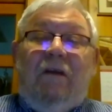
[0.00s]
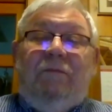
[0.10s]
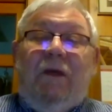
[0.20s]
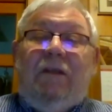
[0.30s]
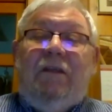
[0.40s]

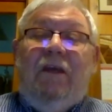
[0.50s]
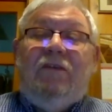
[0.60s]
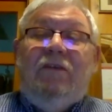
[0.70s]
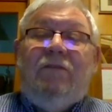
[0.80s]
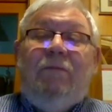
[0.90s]

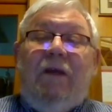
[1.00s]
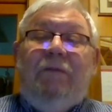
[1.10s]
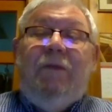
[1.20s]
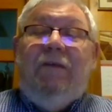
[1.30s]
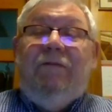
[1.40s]
expectations
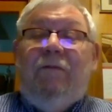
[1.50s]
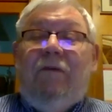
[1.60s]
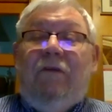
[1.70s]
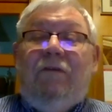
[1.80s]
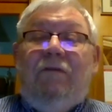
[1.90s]
might be for the
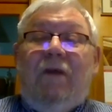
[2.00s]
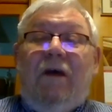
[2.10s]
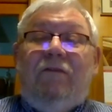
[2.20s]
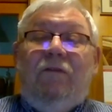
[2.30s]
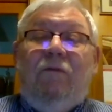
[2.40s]

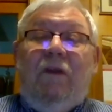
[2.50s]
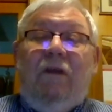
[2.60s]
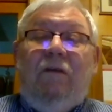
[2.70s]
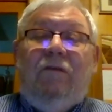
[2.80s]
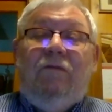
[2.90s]

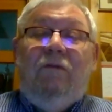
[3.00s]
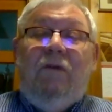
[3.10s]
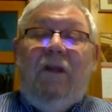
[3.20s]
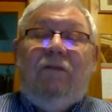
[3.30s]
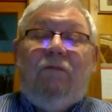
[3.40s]

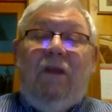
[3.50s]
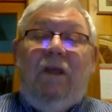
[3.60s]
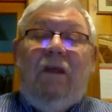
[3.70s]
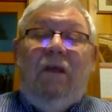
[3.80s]
2022-23